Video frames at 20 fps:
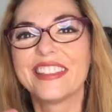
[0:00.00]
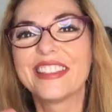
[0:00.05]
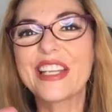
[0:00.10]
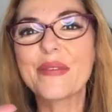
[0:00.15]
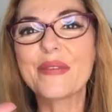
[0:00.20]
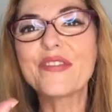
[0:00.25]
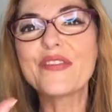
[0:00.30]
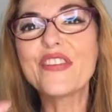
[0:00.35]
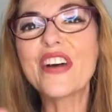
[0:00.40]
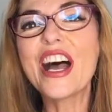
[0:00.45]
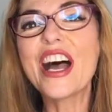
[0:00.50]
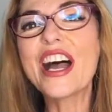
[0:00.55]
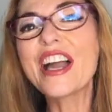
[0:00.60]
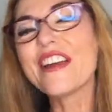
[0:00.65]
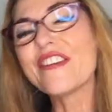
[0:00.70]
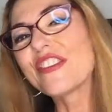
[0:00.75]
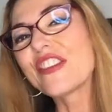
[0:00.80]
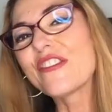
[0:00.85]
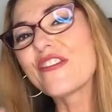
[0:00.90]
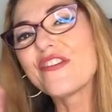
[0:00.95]
Number
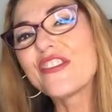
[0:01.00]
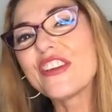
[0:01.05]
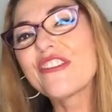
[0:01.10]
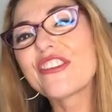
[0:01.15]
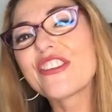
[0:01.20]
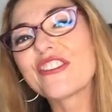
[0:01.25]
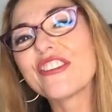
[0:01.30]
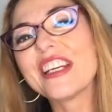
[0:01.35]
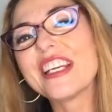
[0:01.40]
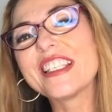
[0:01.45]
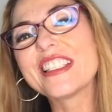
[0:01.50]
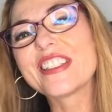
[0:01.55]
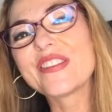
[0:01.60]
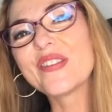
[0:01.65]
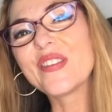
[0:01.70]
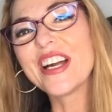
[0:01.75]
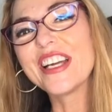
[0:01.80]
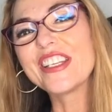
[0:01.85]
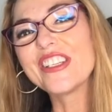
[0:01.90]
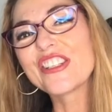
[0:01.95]
five, the fifth reason
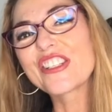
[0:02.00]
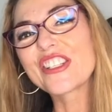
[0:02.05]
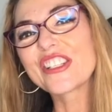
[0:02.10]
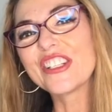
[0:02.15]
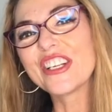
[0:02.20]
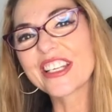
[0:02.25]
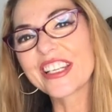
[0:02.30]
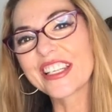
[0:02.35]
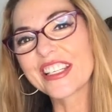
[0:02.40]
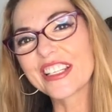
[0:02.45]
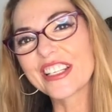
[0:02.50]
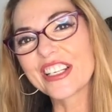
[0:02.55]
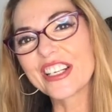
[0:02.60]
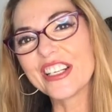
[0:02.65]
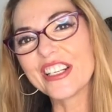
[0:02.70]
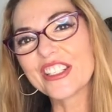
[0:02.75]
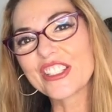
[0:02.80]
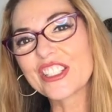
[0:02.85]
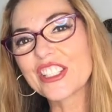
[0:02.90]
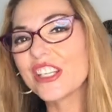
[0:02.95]
why you should not get a
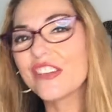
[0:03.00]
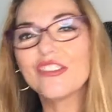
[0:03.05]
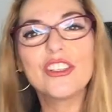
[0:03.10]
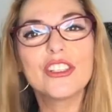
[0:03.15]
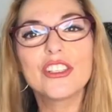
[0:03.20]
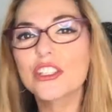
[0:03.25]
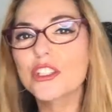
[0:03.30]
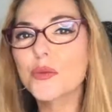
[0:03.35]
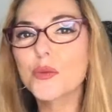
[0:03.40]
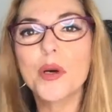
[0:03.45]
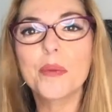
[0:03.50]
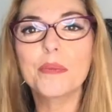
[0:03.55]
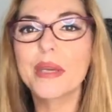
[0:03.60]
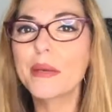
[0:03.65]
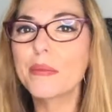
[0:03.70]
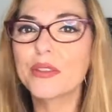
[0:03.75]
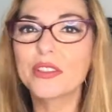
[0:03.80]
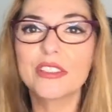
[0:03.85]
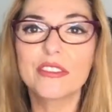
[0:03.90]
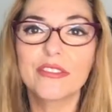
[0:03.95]
coach. If you just want
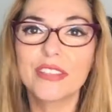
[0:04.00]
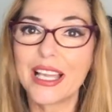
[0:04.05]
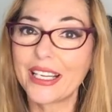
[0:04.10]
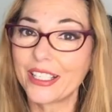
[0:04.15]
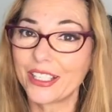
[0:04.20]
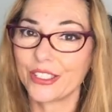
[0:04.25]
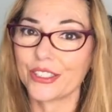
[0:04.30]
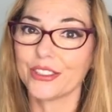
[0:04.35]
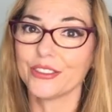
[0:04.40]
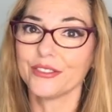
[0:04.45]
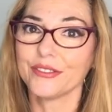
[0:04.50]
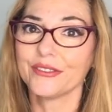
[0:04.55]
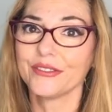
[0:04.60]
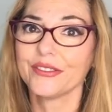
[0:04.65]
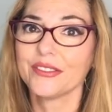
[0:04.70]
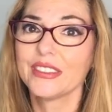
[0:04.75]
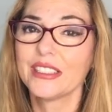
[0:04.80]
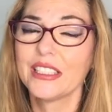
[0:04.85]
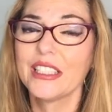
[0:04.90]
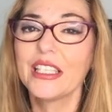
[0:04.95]
people to flatter you,
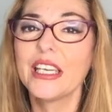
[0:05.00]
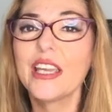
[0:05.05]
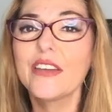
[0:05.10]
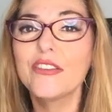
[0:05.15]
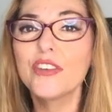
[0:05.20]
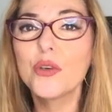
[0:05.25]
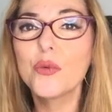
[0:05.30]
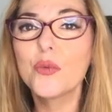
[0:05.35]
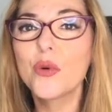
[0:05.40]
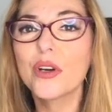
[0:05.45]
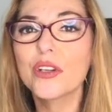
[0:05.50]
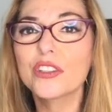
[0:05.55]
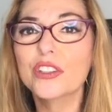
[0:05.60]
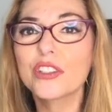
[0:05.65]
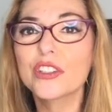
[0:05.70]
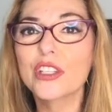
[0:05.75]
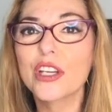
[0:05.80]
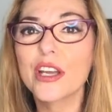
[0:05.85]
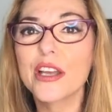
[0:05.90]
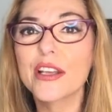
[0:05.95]
if you want to
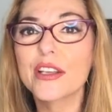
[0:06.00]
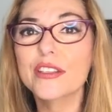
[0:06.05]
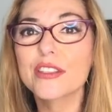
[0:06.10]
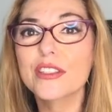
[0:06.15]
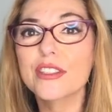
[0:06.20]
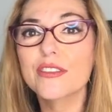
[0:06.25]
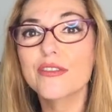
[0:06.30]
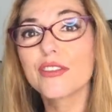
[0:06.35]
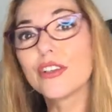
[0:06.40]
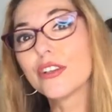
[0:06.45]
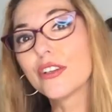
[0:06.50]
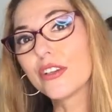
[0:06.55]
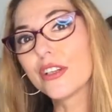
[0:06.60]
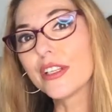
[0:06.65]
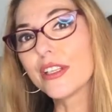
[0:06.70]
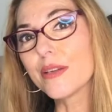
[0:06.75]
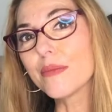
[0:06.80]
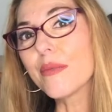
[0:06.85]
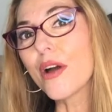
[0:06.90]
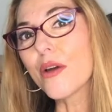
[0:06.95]
just feel good
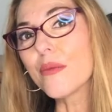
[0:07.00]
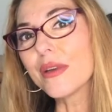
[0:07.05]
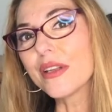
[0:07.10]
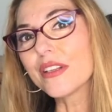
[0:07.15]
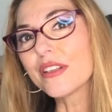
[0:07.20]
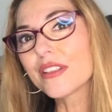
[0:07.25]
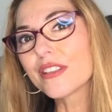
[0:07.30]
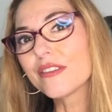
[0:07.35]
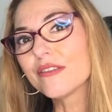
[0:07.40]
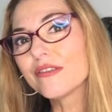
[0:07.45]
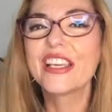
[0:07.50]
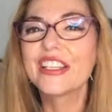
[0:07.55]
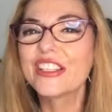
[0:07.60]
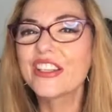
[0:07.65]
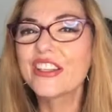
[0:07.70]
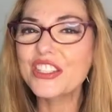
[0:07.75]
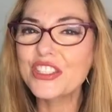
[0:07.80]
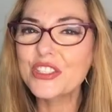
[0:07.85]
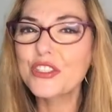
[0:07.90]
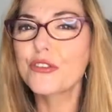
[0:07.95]
in the moment.
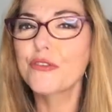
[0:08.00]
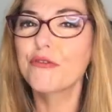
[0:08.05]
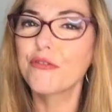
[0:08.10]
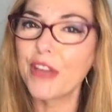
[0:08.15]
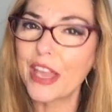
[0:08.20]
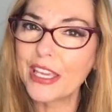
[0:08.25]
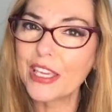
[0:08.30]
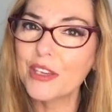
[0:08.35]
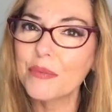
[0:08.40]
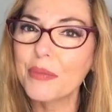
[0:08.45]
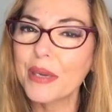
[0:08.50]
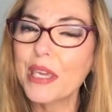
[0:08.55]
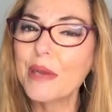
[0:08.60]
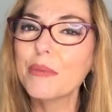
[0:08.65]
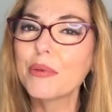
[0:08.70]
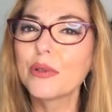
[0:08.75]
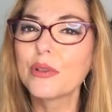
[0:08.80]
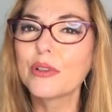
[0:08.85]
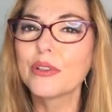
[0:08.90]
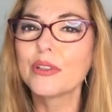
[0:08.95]
And this is fake
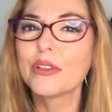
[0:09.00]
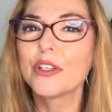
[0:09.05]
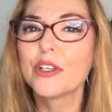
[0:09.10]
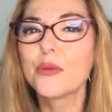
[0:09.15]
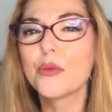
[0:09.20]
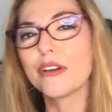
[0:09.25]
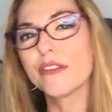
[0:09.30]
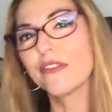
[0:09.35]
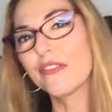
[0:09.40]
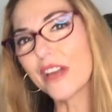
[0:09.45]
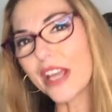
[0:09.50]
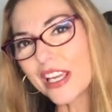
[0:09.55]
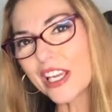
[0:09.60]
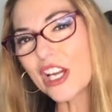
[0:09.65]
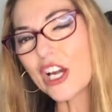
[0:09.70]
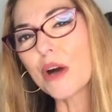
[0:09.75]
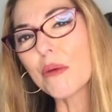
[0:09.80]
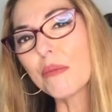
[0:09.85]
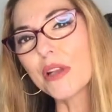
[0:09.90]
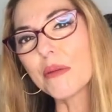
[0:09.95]
people who want fake
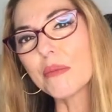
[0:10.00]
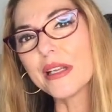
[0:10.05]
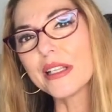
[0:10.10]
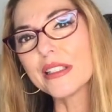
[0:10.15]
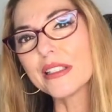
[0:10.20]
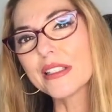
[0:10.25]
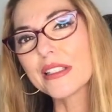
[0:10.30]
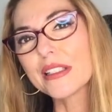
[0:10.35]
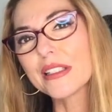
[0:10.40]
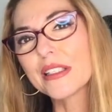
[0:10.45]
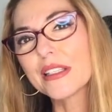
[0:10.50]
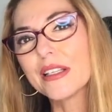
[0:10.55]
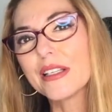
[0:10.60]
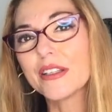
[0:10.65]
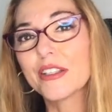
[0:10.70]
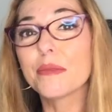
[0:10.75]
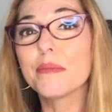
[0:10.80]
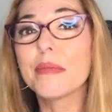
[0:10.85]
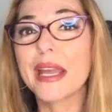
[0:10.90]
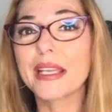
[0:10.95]
compliments
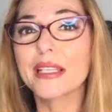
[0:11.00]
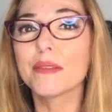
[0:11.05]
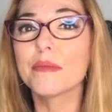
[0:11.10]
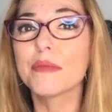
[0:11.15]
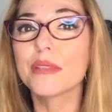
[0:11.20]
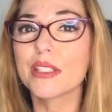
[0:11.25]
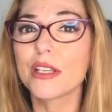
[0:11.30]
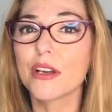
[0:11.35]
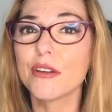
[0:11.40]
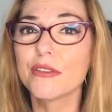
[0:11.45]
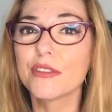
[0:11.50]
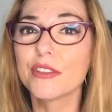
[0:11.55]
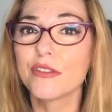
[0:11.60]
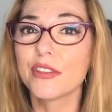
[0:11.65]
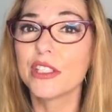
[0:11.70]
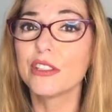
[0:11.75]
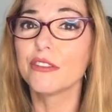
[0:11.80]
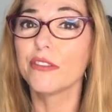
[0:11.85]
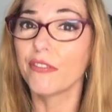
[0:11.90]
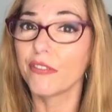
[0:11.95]
to make themselves
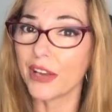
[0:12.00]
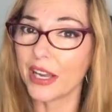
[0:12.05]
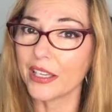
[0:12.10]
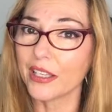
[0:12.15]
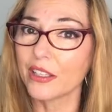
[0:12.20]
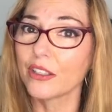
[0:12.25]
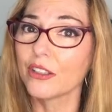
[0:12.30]
feel fake